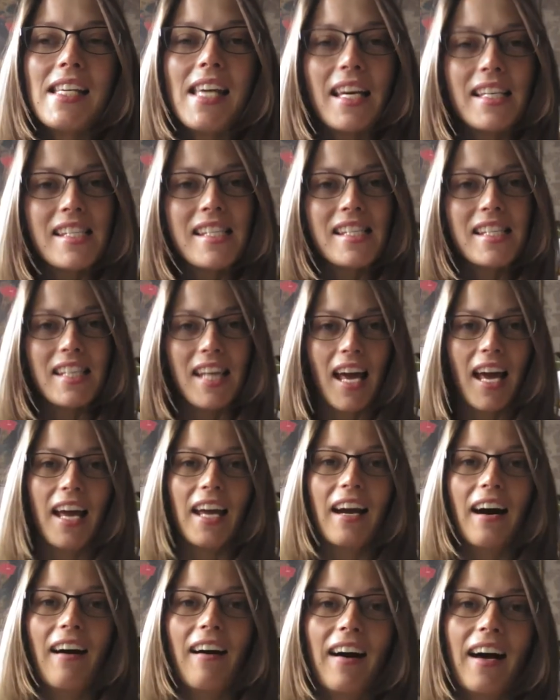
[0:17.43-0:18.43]

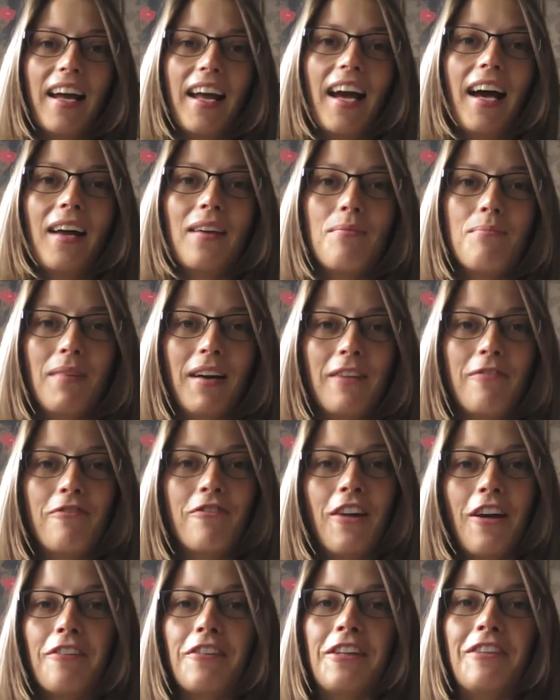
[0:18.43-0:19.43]
Yesterday I had my
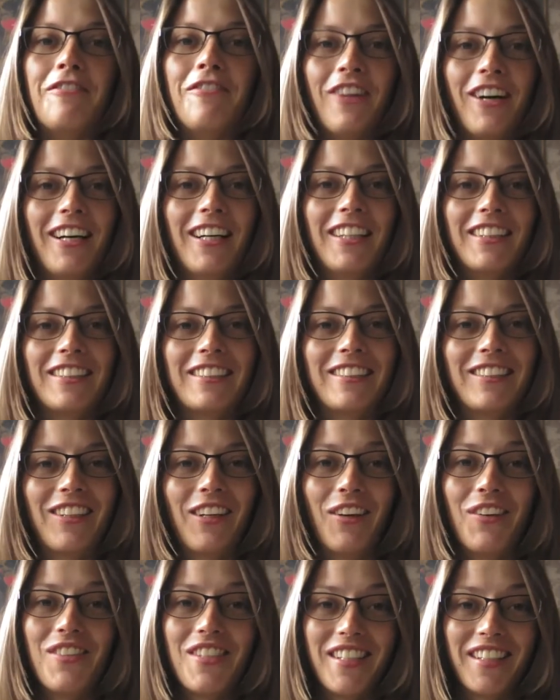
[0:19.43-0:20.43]
very first
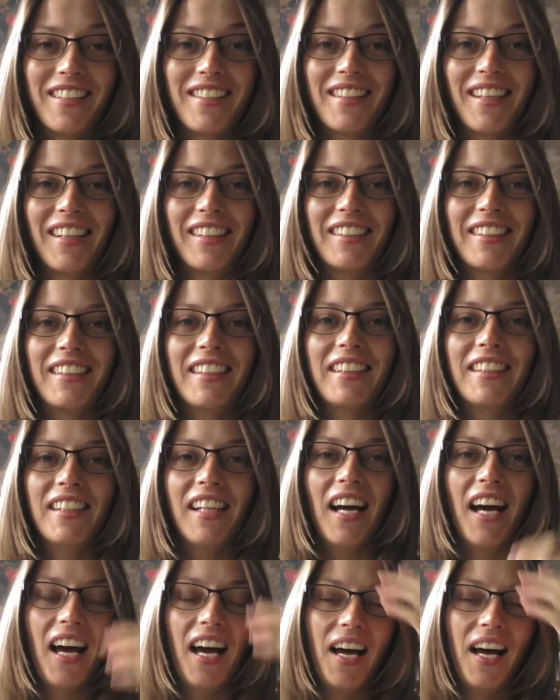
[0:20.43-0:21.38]
coaching session